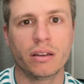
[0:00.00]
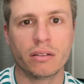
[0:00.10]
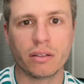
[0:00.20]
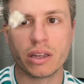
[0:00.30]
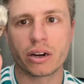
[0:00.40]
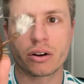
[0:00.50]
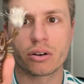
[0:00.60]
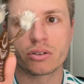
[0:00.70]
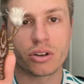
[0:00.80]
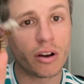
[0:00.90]

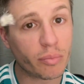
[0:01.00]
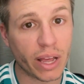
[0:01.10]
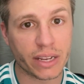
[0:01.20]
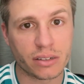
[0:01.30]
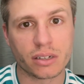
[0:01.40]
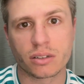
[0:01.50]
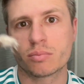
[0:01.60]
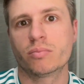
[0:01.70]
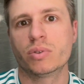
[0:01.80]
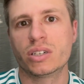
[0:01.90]
their soft plastics,
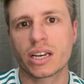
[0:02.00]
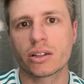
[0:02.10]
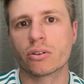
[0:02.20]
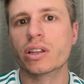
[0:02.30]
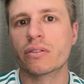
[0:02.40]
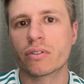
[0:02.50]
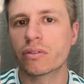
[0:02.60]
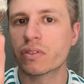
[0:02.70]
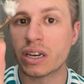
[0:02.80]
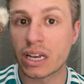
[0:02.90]
particularly for
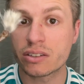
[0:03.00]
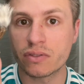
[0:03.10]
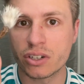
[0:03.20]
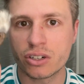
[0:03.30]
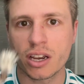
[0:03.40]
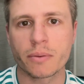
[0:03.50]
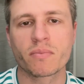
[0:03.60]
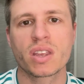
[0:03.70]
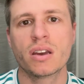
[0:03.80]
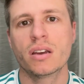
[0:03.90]
finesse fishing.
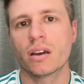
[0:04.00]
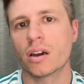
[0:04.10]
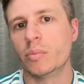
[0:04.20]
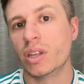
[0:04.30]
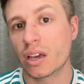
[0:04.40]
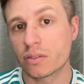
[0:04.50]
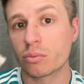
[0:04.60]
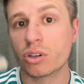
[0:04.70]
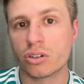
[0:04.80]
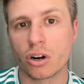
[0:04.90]
But they have some
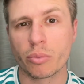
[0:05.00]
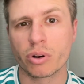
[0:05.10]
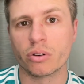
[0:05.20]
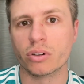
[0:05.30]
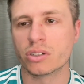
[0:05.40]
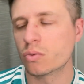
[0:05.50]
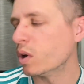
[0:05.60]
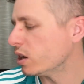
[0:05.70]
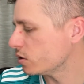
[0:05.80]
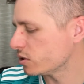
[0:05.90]
good terminal as
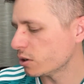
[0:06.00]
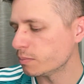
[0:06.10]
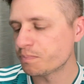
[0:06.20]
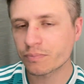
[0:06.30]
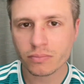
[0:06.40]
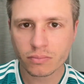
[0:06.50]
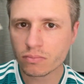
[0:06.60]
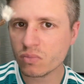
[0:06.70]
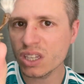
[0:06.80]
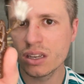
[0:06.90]
well. So
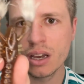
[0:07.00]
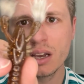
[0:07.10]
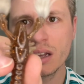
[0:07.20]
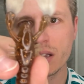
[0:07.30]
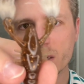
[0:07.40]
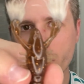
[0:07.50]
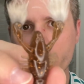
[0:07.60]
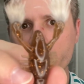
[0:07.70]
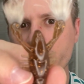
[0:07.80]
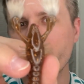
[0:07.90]
that's
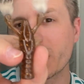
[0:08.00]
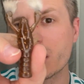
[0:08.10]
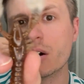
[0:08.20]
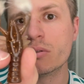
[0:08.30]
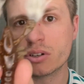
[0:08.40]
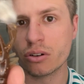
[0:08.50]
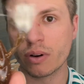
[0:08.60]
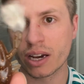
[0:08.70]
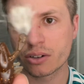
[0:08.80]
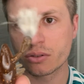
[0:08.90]
probably my go-to
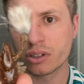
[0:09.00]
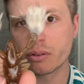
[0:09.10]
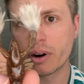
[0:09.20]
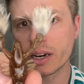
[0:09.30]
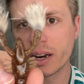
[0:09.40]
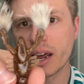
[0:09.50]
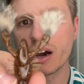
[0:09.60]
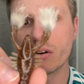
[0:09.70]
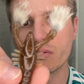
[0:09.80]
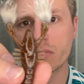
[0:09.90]
actually right
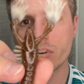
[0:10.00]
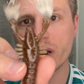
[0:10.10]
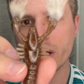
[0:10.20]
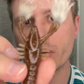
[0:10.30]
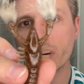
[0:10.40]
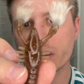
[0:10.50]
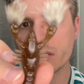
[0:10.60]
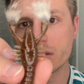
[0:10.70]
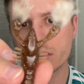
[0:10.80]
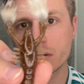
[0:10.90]
now for Ned Rigs,
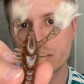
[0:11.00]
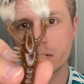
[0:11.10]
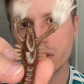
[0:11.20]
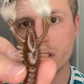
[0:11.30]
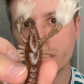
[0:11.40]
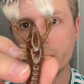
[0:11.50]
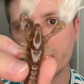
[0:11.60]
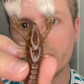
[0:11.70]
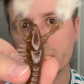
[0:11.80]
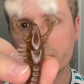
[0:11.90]
is gonna be
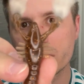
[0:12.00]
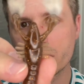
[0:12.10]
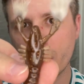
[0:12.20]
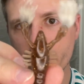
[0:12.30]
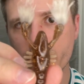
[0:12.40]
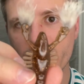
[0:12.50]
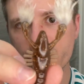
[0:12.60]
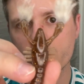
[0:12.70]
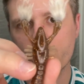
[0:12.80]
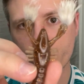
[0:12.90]
this Rabbit
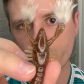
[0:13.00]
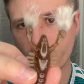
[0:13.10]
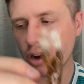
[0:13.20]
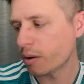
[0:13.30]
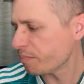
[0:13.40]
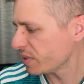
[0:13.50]
Baits craw.